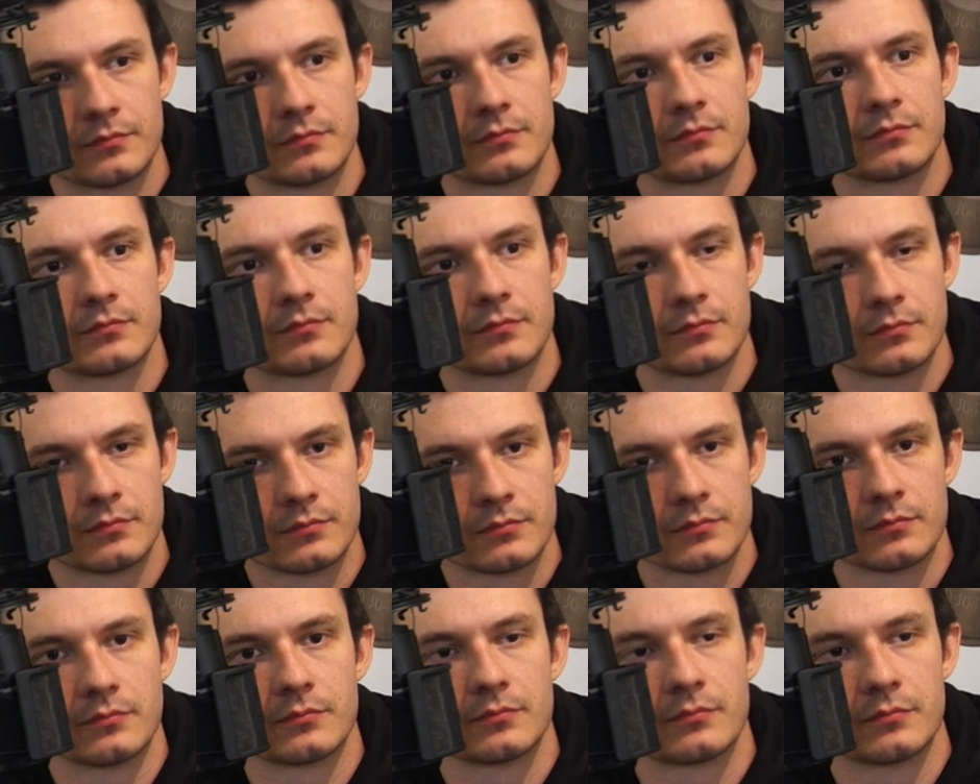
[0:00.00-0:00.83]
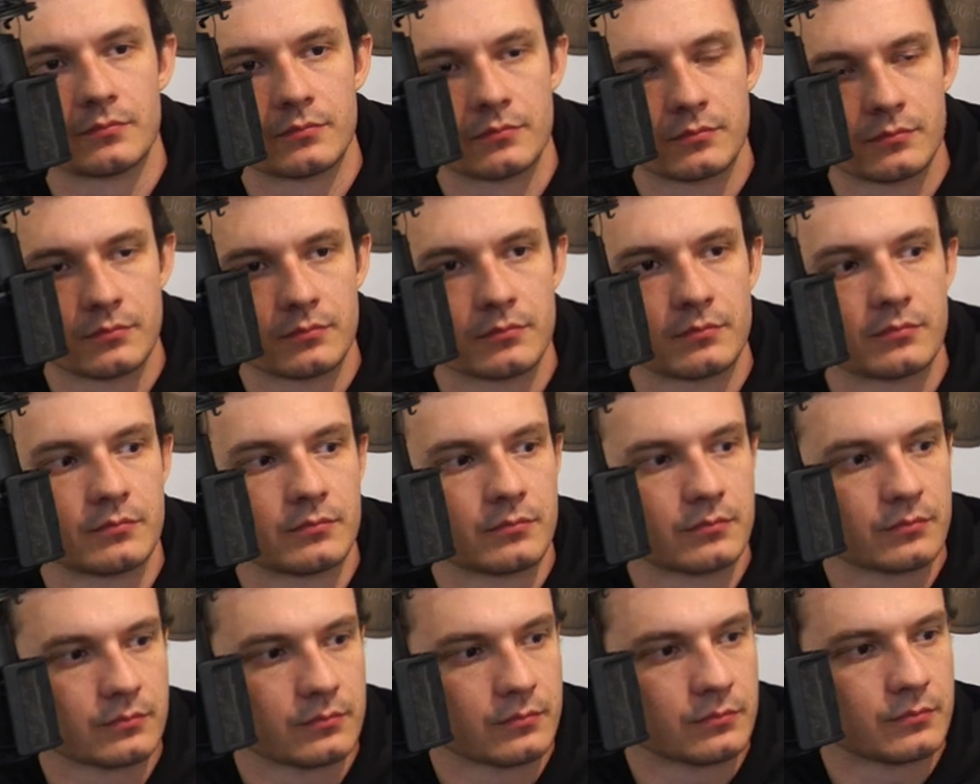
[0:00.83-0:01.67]

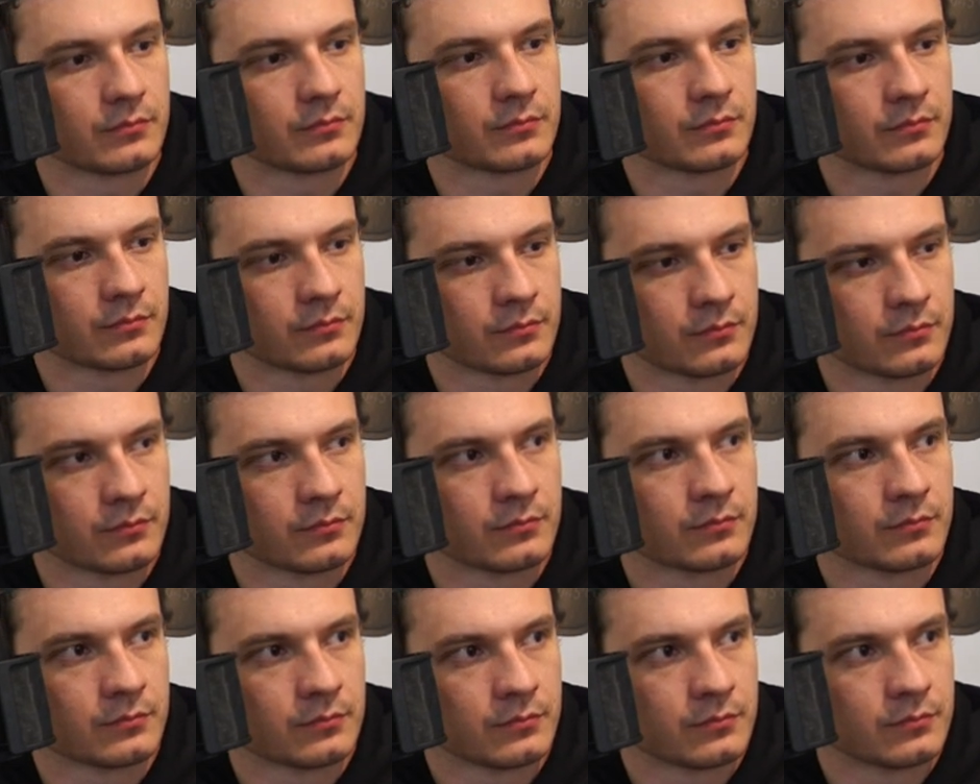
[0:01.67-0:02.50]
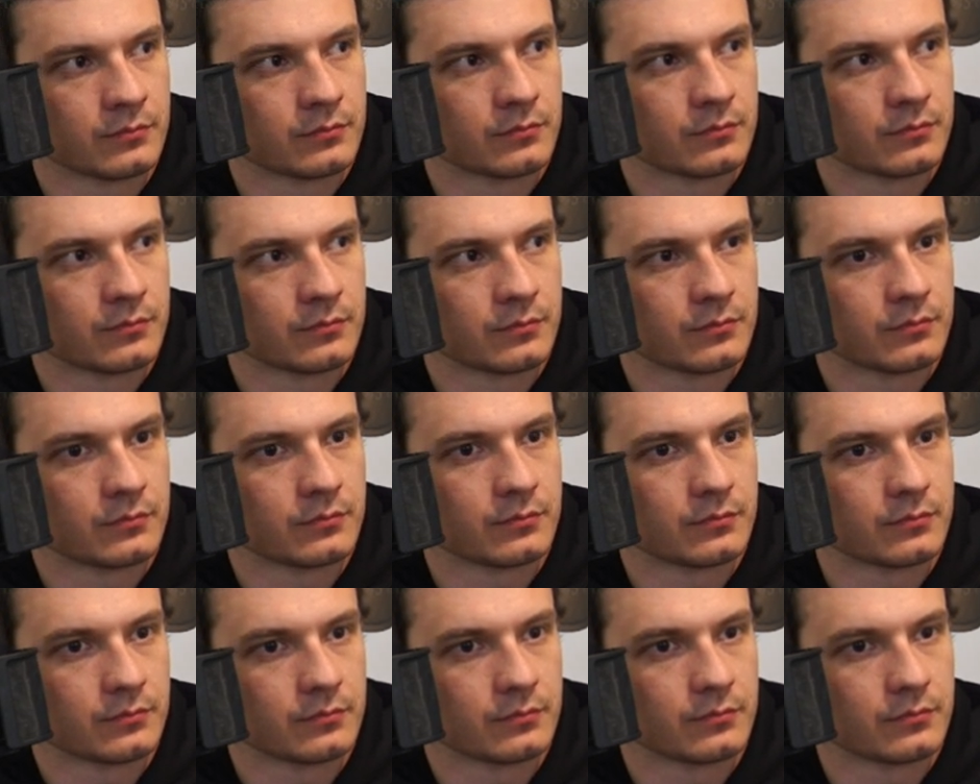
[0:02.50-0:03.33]

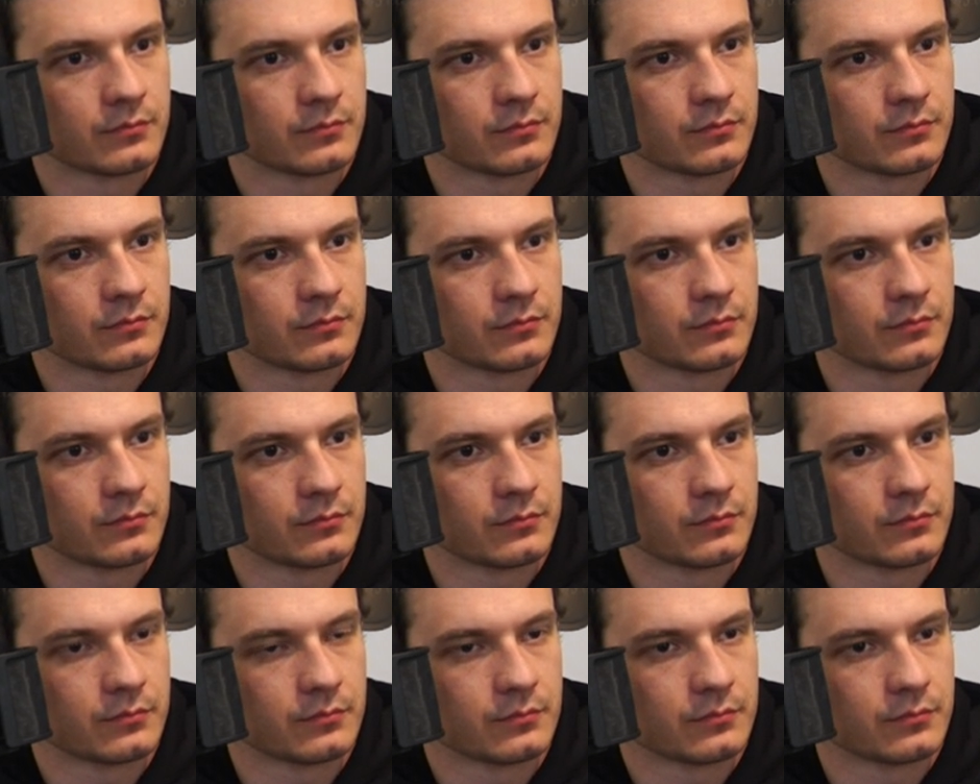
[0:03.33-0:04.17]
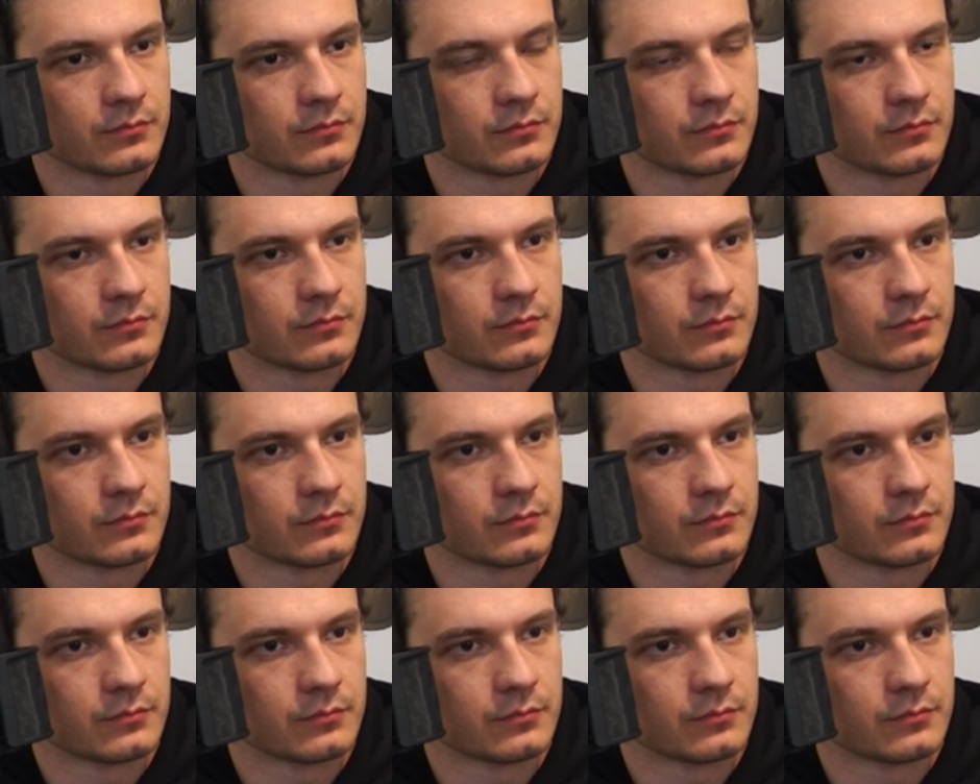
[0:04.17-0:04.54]
(not speaking)